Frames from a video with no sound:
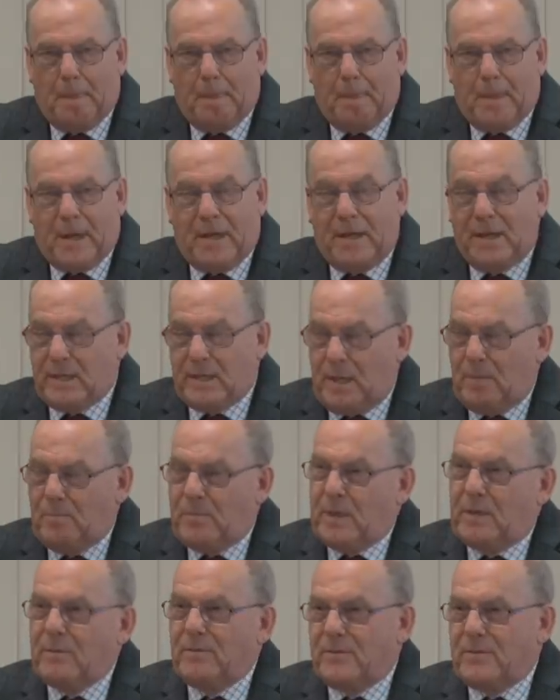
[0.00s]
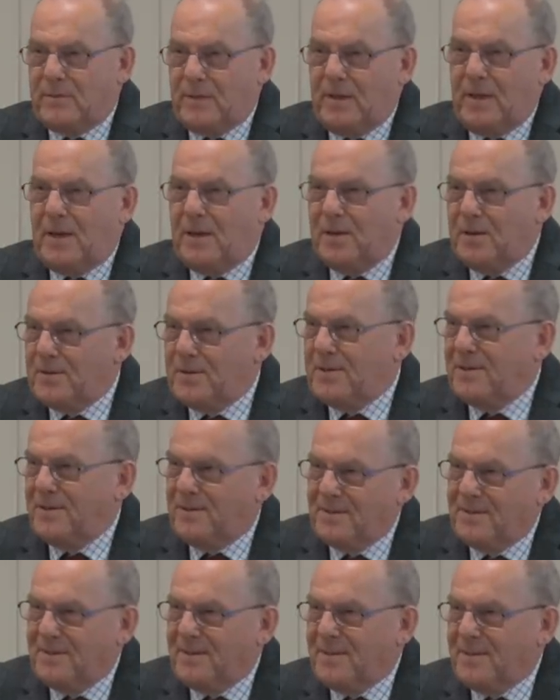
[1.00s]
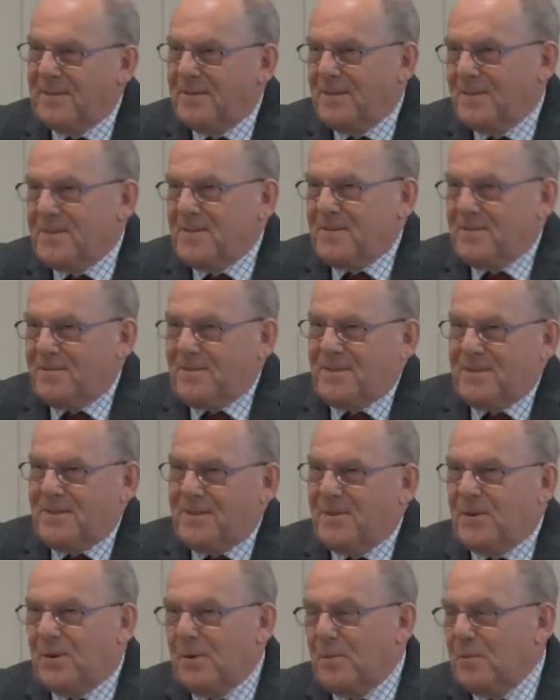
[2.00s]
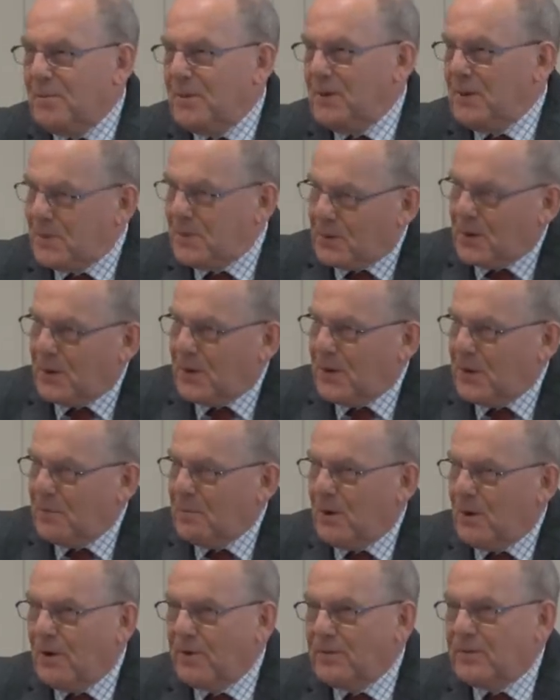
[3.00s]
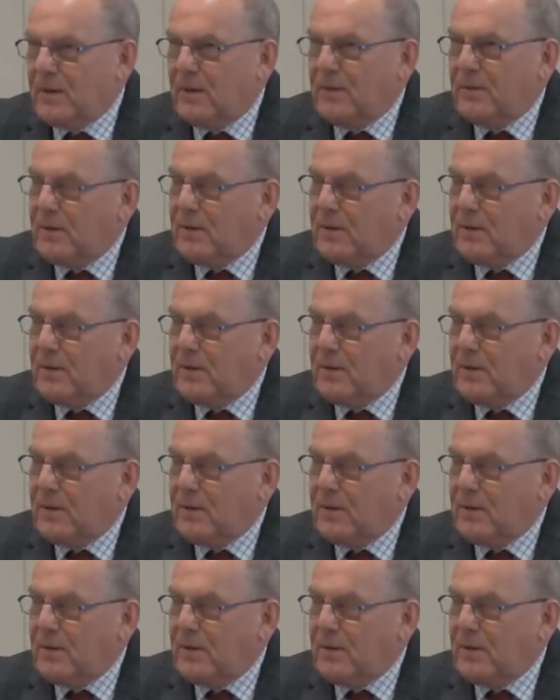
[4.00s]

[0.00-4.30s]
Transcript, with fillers: And he came downstairs, opened the door, and walked down.